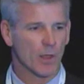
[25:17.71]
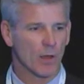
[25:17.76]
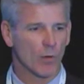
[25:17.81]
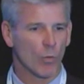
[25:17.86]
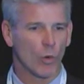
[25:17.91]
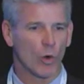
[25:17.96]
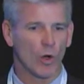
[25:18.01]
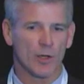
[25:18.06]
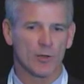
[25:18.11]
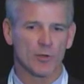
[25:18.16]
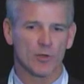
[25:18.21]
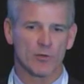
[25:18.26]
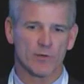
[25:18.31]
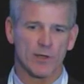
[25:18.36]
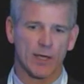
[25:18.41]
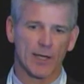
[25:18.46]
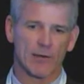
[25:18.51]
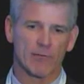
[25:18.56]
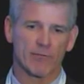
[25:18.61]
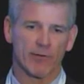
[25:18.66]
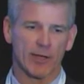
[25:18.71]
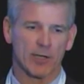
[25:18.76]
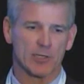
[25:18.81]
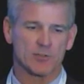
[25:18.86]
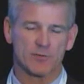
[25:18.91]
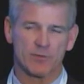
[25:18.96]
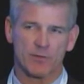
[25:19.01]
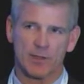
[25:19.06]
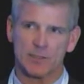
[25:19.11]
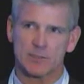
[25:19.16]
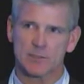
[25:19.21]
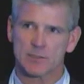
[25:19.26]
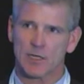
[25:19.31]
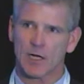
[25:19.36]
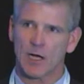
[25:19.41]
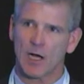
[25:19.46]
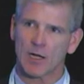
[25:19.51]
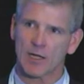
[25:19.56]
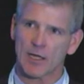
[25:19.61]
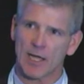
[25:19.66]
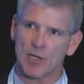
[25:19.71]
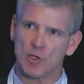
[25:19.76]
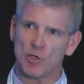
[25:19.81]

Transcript: One, you've got advantage feedstock,